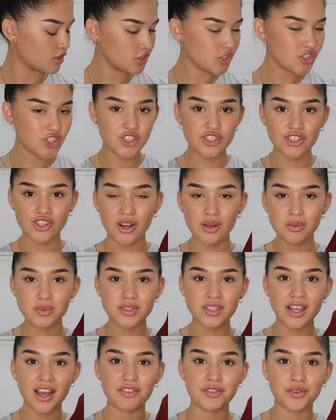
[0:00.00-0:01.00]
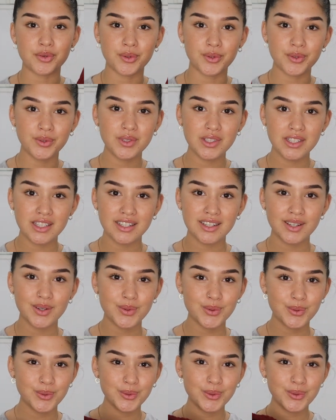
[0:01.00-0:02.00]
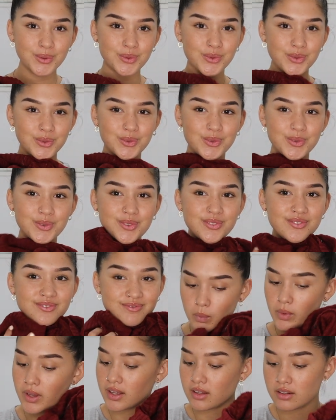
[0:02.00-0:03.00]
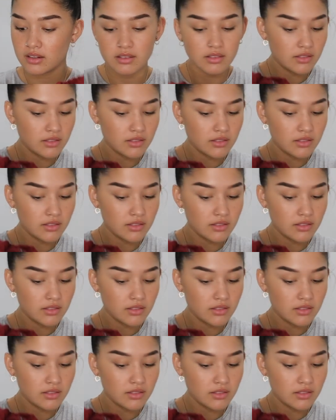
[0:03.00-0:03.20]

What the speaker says: Good job, Zaful. Ooh. Wait.